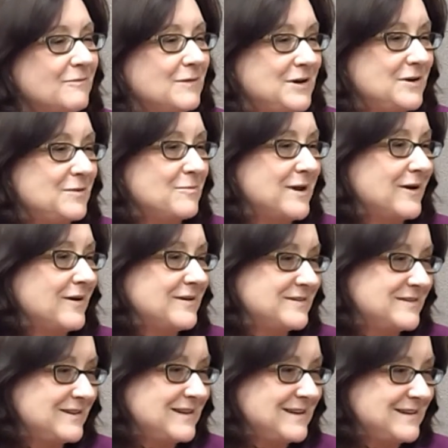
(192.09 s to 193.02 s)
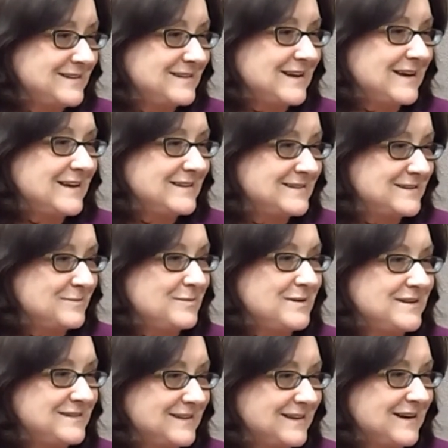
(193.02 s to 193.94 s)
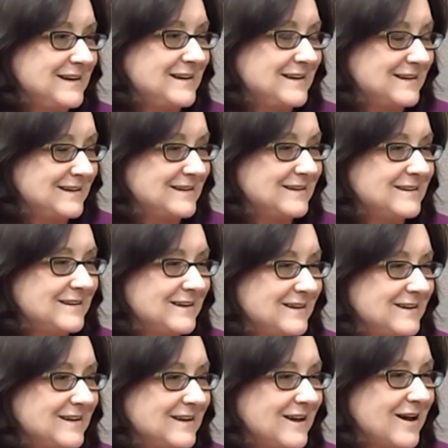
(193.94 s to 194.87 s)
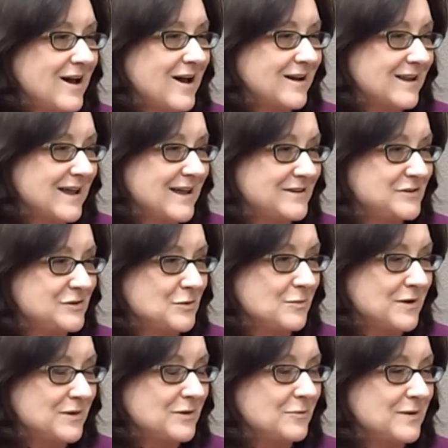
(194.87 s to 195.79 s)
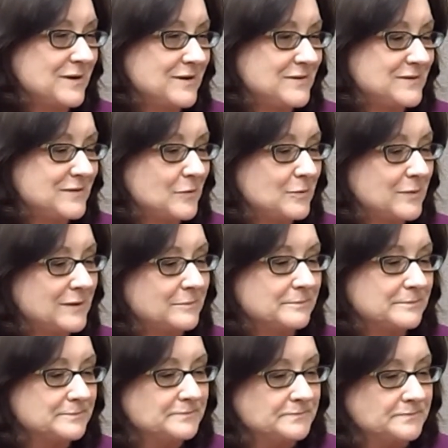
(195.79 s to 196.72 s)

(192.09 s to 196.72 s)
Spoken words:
when you compare it to these days to be sitting in a hot classroom with the windows open.